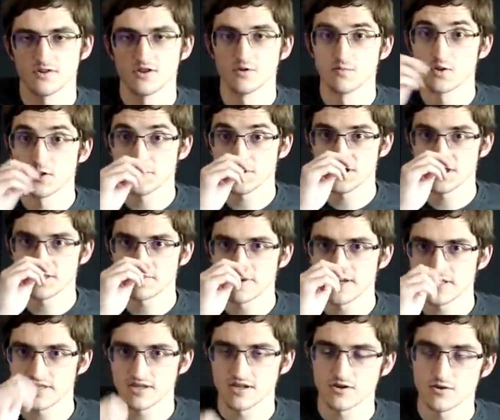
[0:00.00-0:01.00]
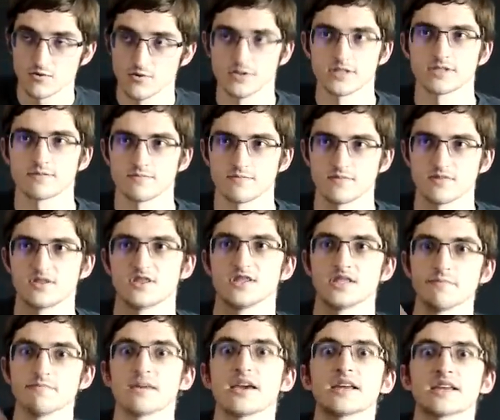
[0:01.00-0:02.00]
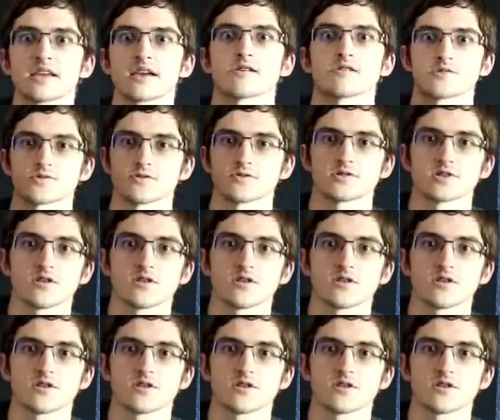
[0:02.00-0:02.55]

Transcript: you know, mostly Spensa, who is the main character.